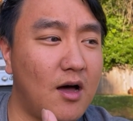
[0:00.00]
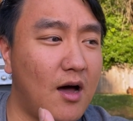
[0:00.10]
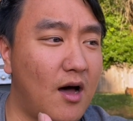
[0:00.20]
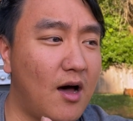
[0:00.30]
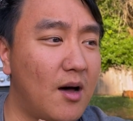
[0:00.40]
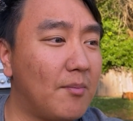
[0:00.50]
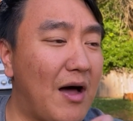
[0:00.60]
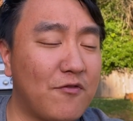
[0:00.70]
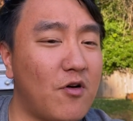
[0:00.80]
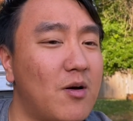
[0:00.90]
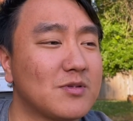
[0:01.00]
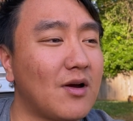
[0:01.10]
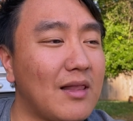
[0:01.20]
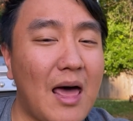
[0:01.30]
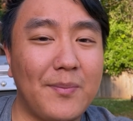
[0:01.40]
my forearms
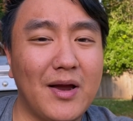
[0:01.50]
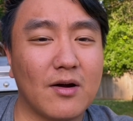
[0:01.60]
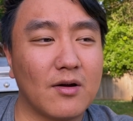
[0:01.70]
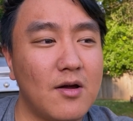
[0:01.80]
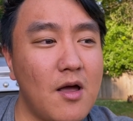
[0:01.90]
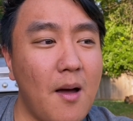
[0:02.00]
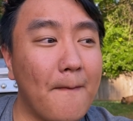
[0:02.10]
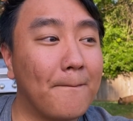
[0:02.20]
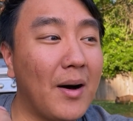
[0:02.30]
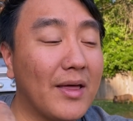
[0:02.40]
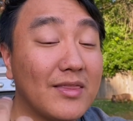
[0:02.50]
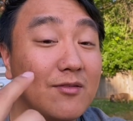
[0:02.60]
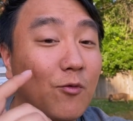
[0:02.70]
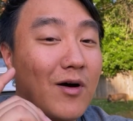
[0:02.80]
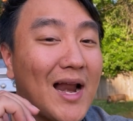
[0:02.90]
are a lot bigger. But
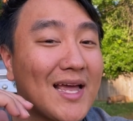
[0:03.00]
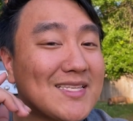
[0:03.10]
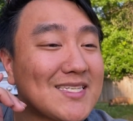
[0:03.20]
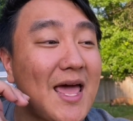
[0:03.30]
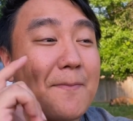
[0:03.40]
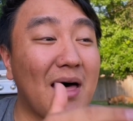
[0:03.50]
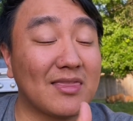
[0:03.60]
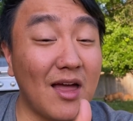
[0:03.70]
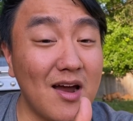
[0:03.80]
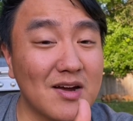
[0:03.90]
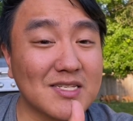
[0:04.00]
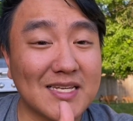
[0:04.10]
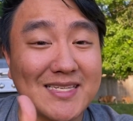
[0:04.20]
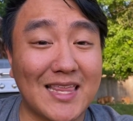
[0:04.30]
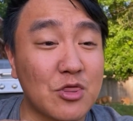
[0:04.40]
what I can say about theirs
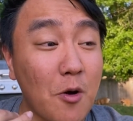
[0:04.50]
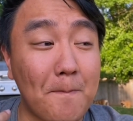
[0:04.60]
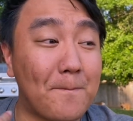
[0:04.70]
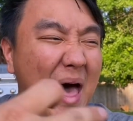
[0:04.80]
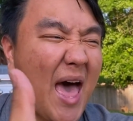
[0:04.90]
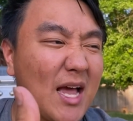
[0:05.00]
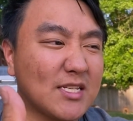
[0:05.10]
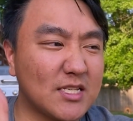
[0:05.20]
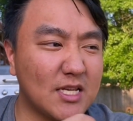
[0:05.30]
is that their back